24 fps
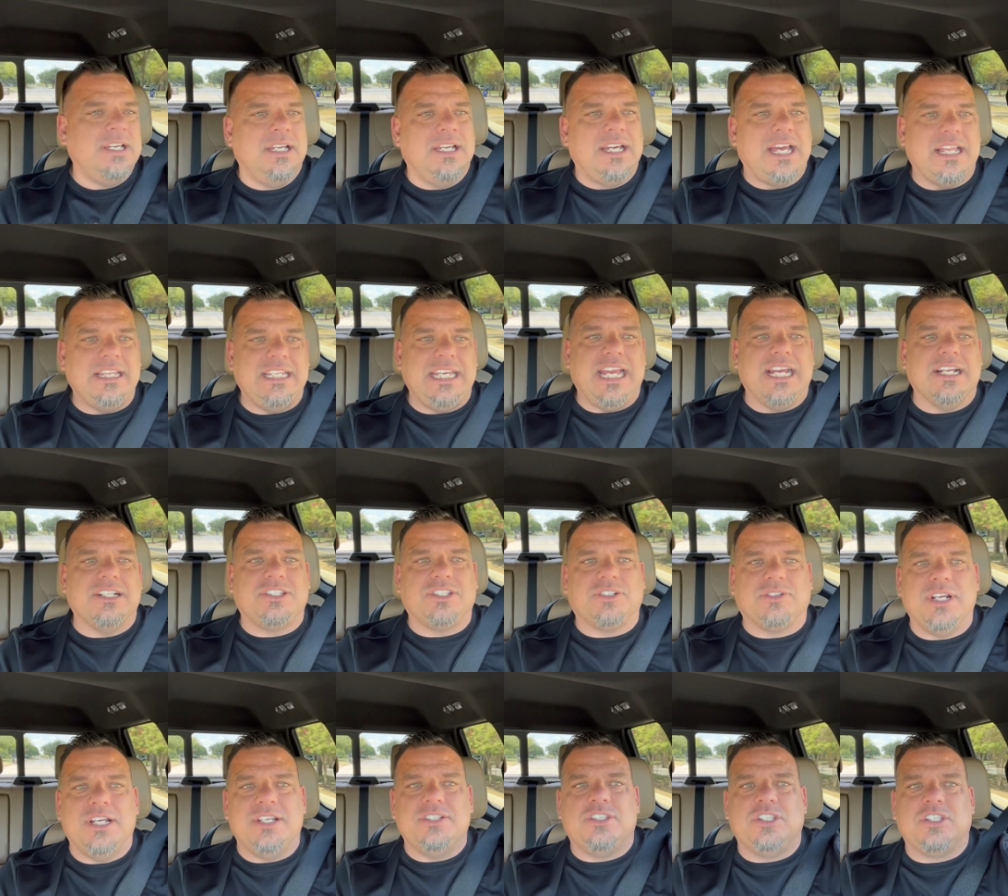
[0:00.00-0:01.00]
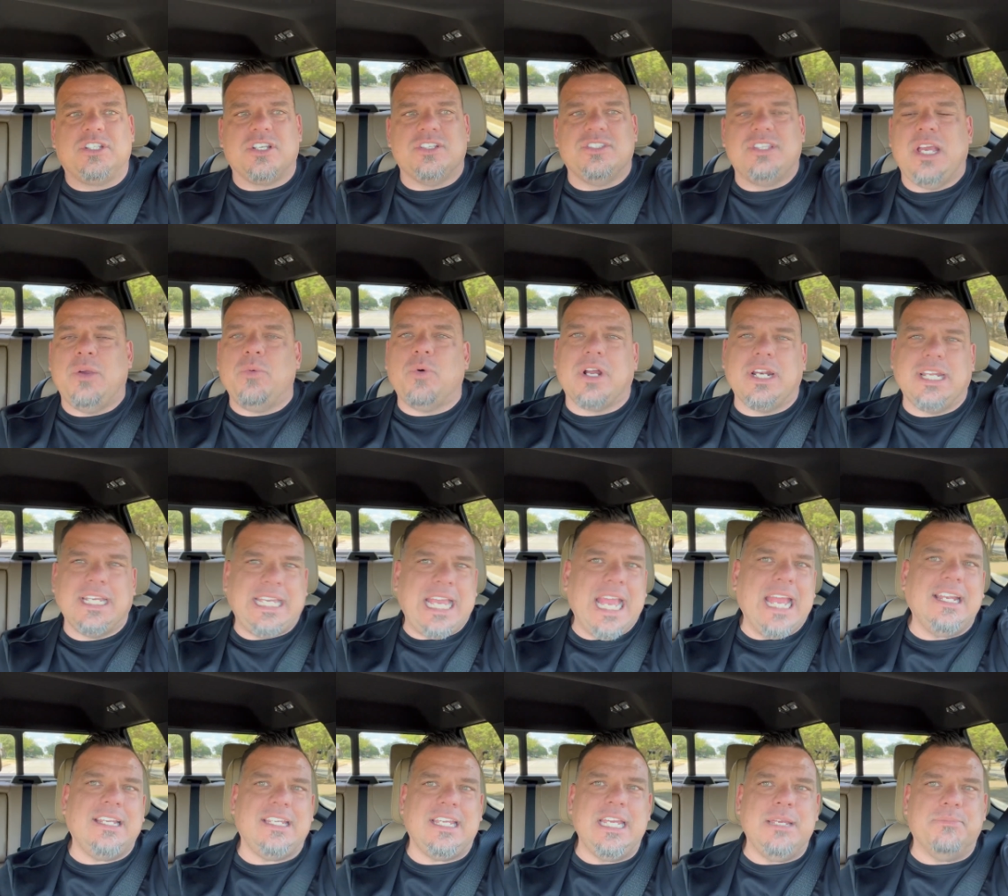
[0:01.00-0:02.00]
And the answer is because they want to
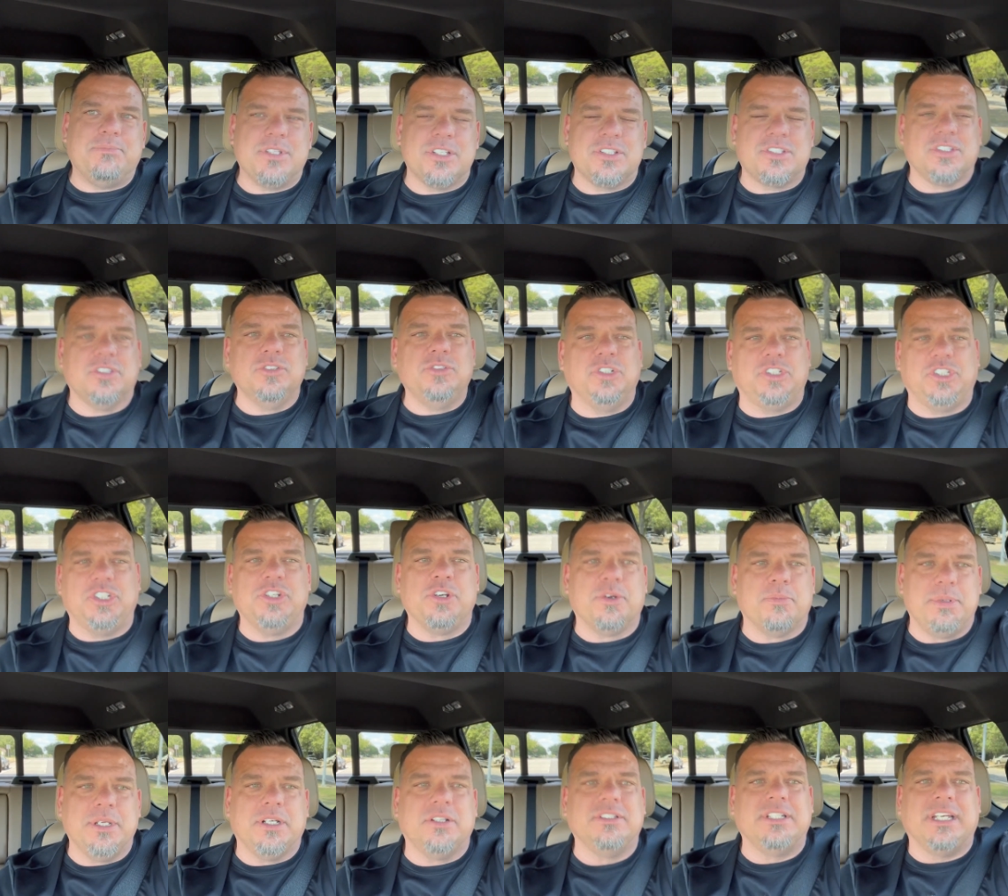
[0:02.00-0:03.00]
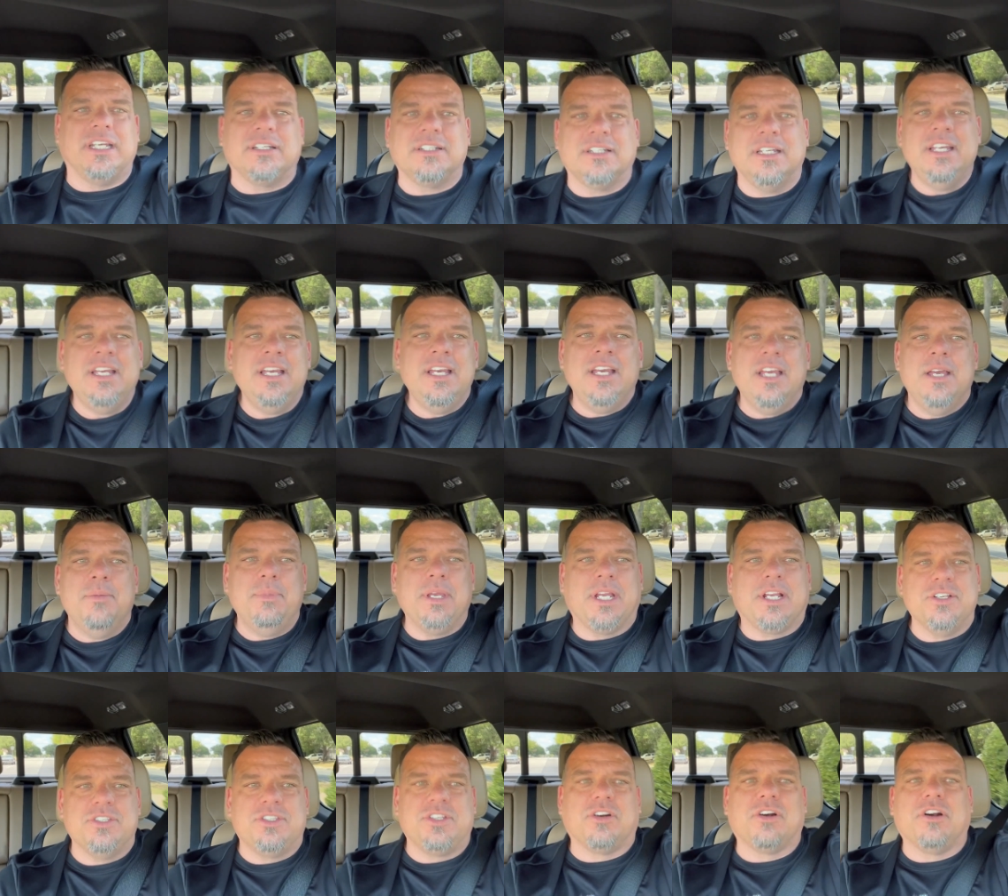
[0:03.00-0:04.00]
gatekeep the solution you're building
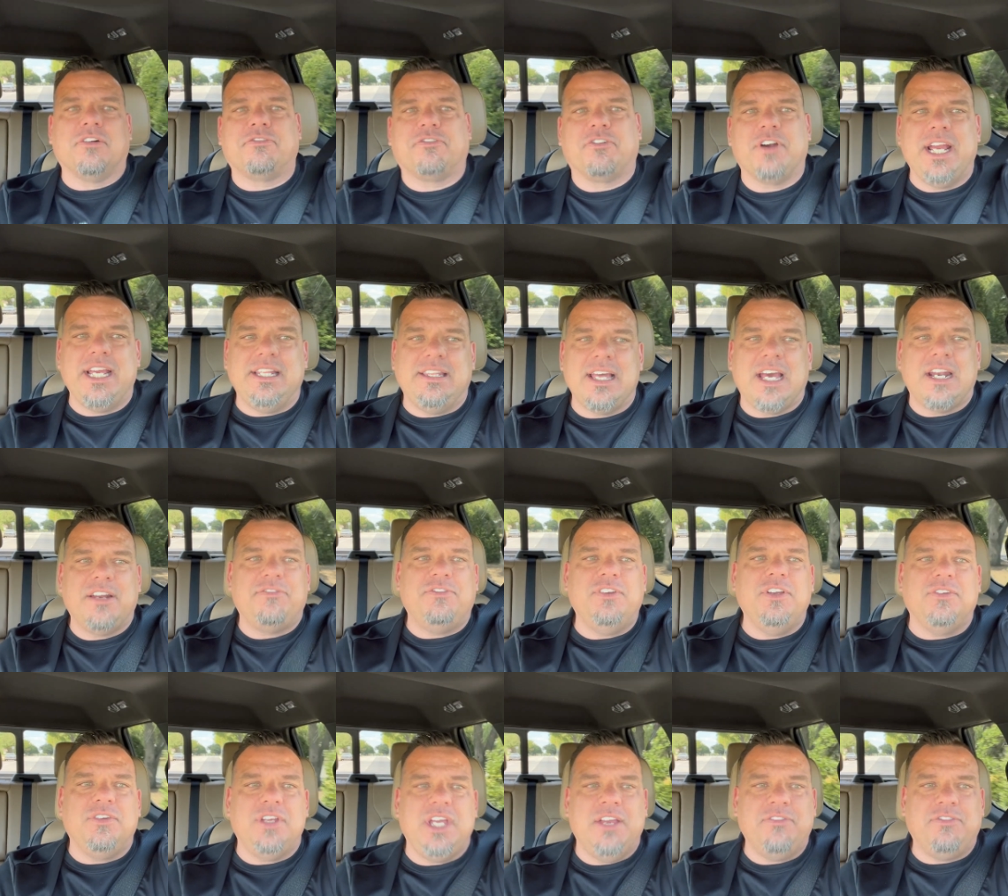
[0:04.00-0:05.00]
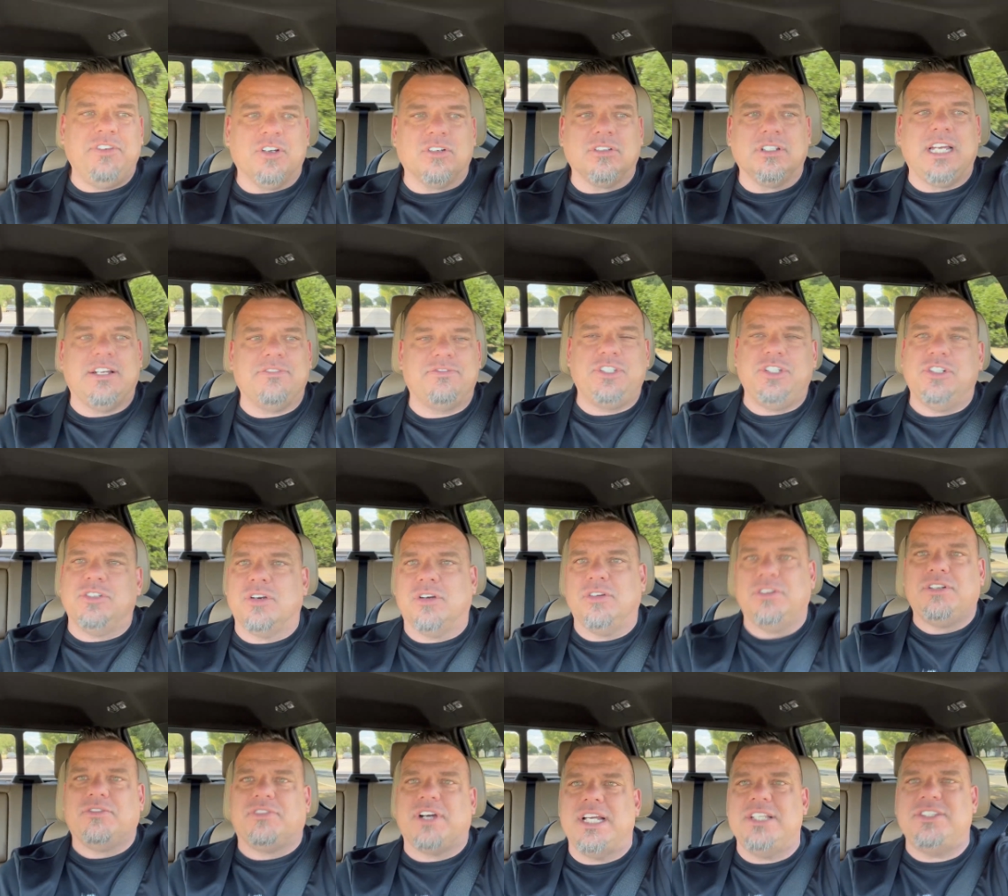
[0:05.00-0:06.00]
because they're afraid that if, you, if you're left to your
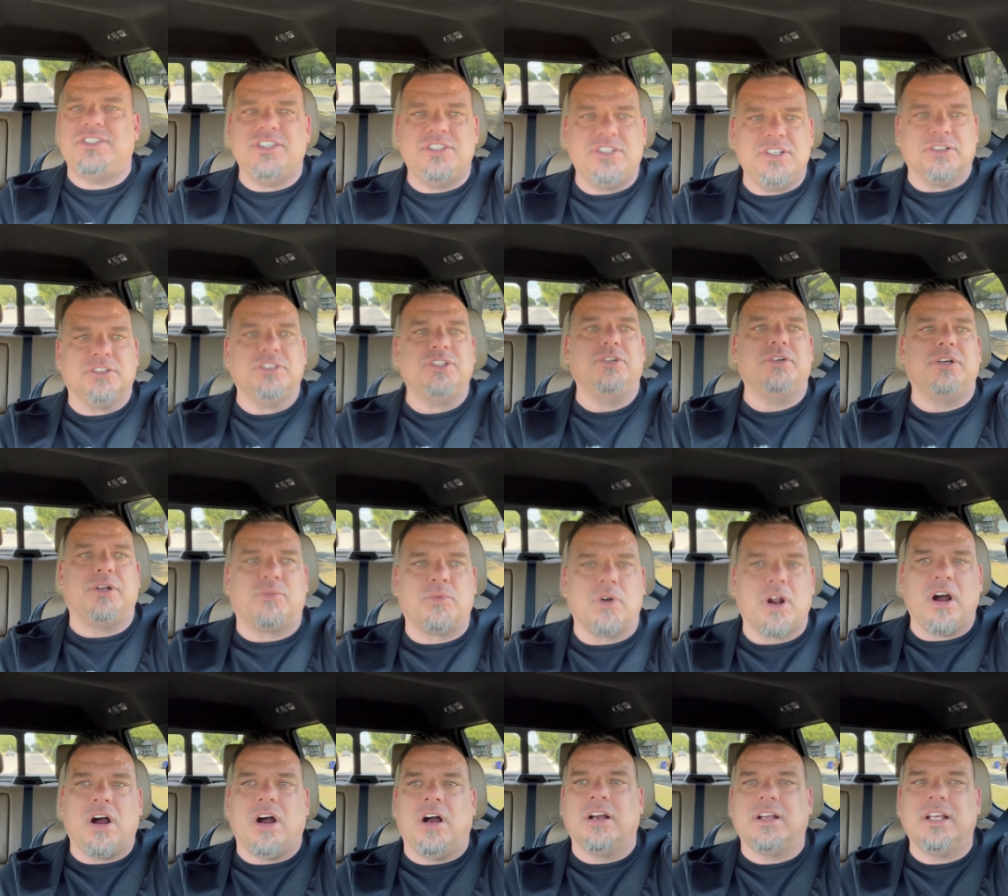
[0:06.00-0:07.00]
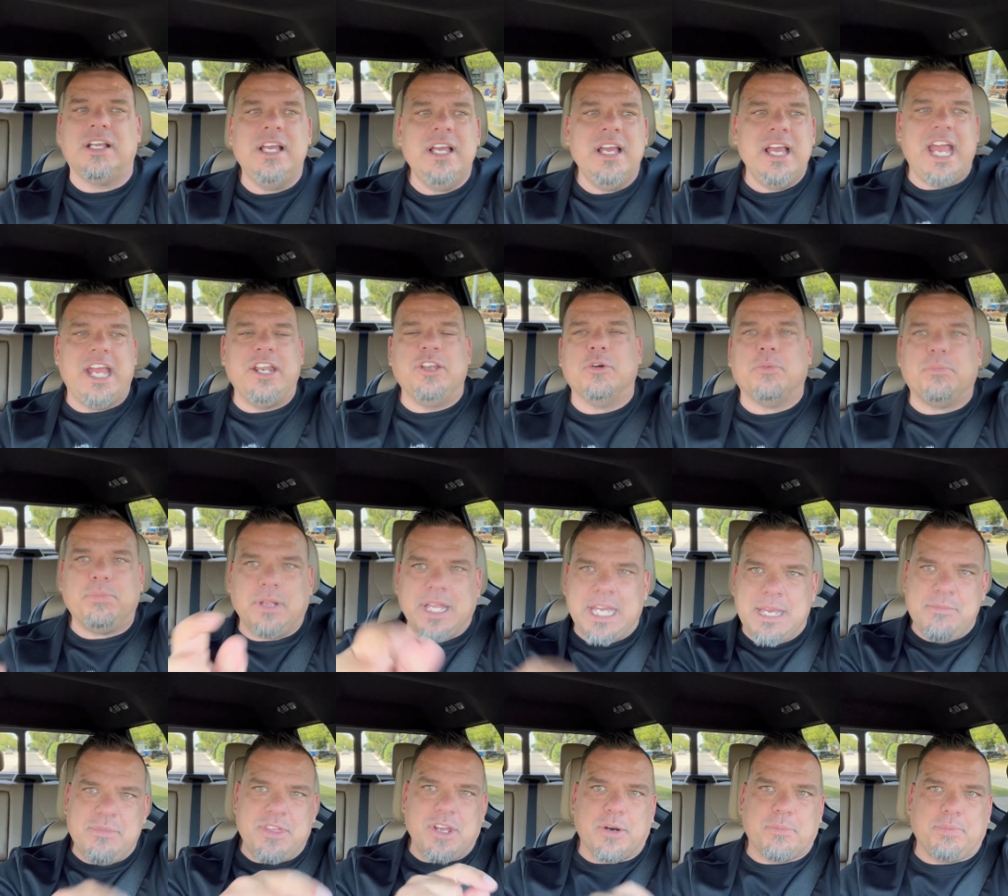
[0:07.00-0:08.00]
own devices, you'll do it wrong and you'll
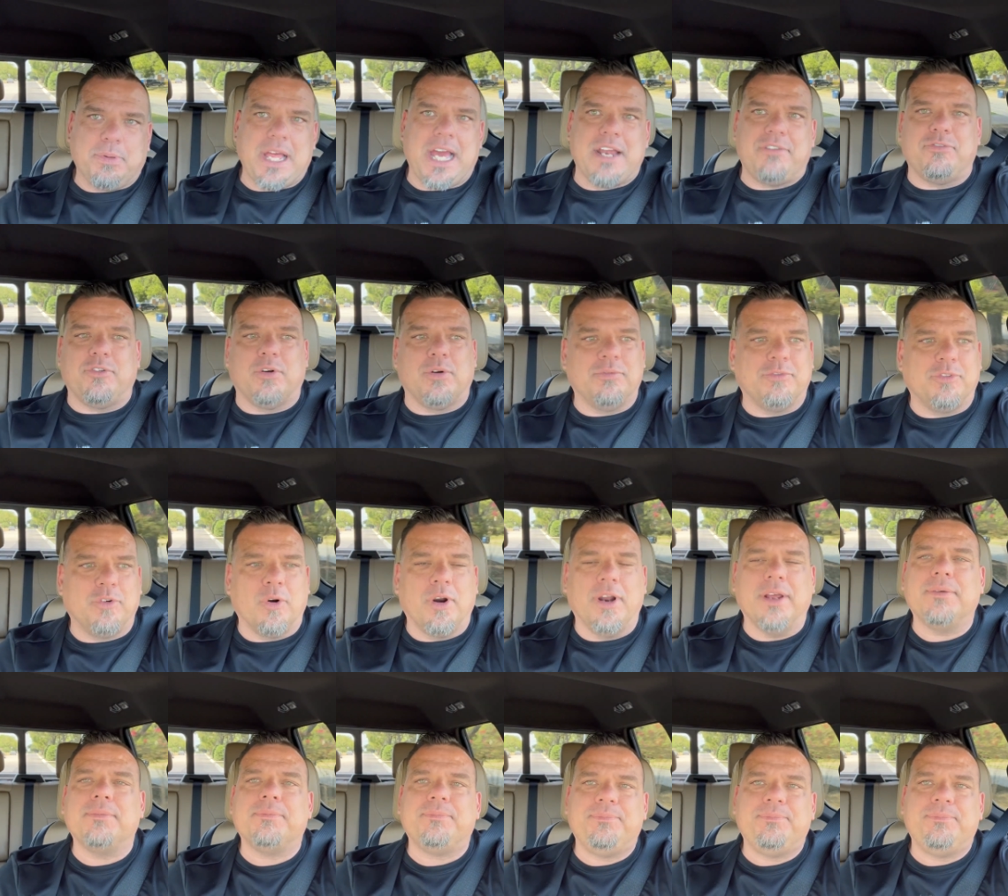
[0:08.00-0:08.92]
blame their platform for it.